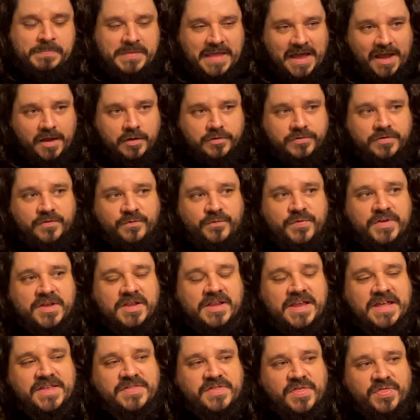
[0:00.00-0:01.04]
I also feel
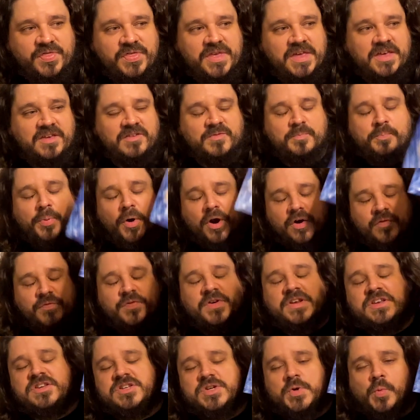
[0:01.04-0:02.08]
like The Thing is
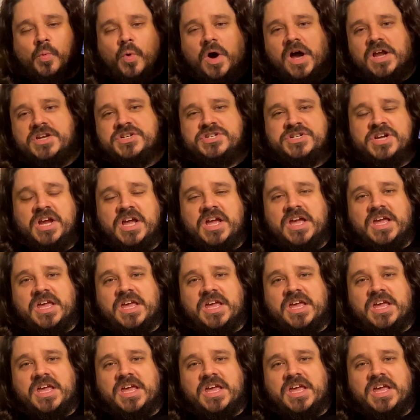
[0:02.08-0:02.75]
perfect to watch